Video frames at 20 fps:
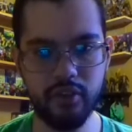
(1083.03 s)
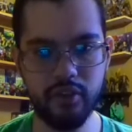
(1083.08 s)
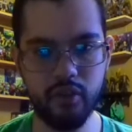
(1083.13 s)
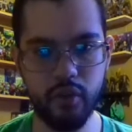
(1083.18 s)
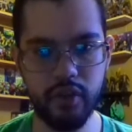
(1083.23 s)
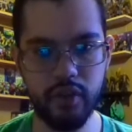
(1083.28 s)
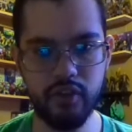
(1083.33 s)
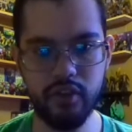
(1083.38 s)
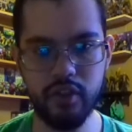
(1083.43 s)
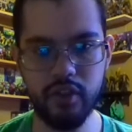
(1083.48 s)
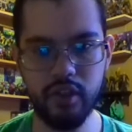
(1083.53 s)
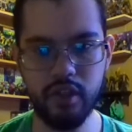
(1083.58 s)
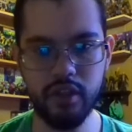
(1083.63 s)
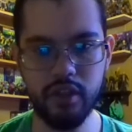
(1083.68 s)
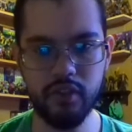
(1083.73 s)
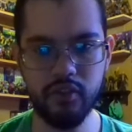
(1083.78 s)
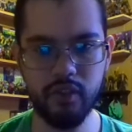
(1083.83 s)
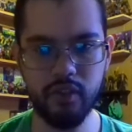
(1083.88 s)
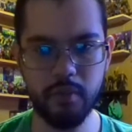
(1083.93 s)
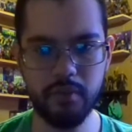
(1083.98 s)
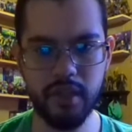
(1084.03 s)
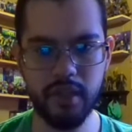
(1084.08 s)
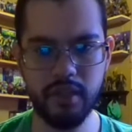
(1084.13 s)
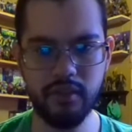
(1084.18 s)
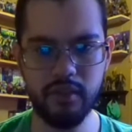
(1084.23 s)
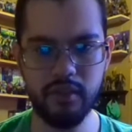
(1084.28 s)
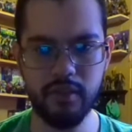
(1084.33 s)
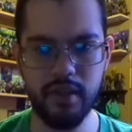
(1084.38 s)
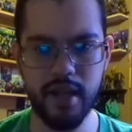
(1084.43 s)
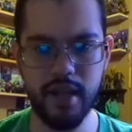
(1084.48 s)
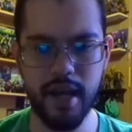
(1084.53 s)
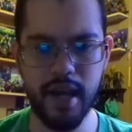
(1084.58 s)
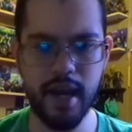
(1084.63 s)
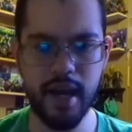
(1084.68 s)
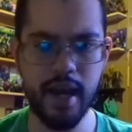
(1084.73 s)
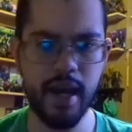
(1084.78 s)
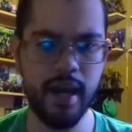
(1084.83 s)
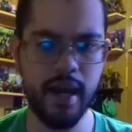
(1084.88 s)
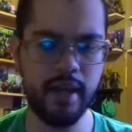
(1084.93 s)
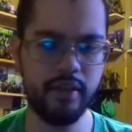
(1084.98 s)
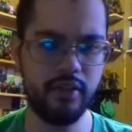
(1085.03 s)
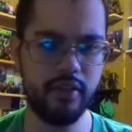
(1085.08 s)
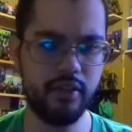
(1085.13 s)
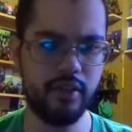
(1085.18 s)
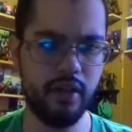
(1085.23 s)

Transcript: toys good and sometimes they're not.